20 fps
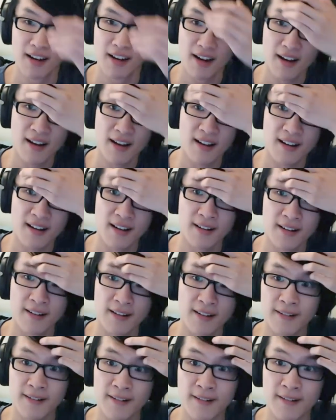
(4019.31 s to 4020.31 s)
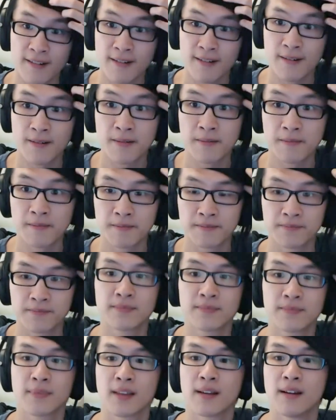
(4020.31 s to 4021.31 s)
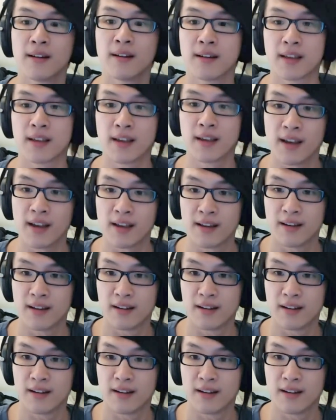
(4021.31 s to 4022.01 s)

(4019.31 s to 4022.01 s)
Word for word: Um, okay.